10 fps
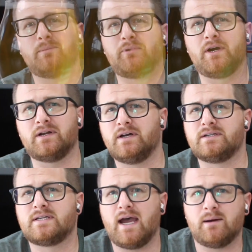up on
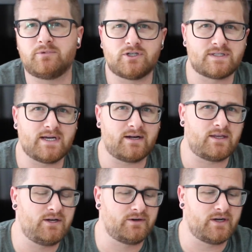Untappd just out
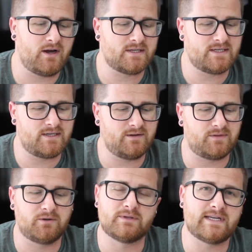of curiosity
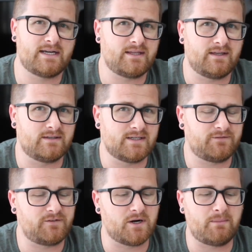if there was anything
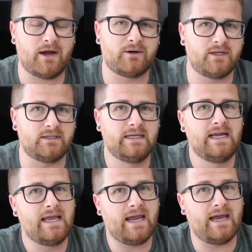different about it.
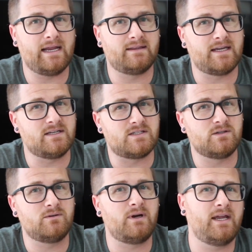And they
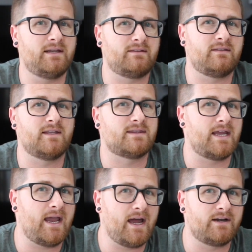do hint that
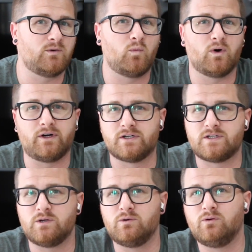they added one or
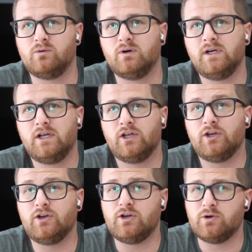two
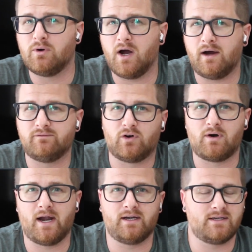new hop
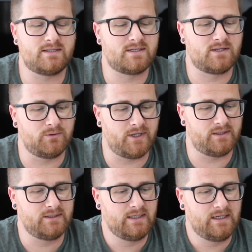varieties to it.